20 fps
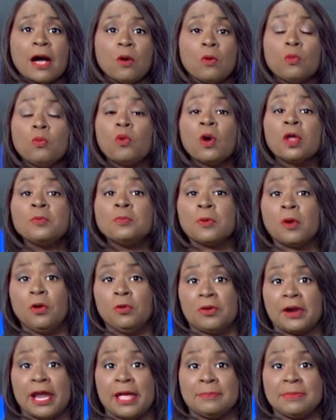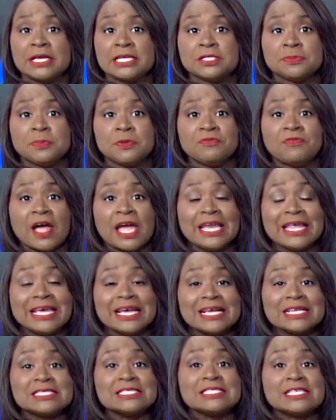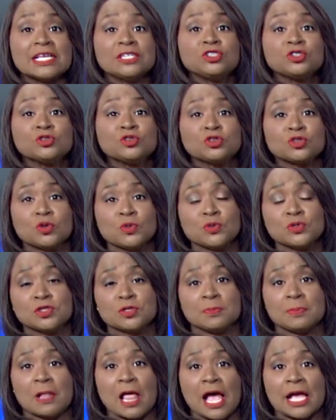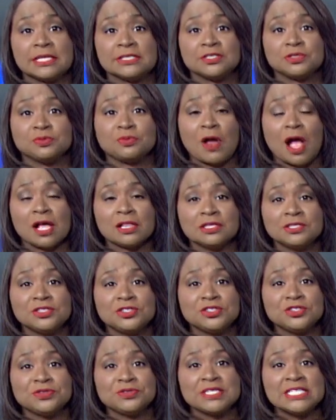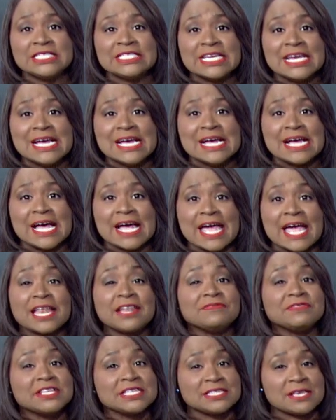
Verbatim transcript: One program is providing essential school supplies to Rockland students ahead of this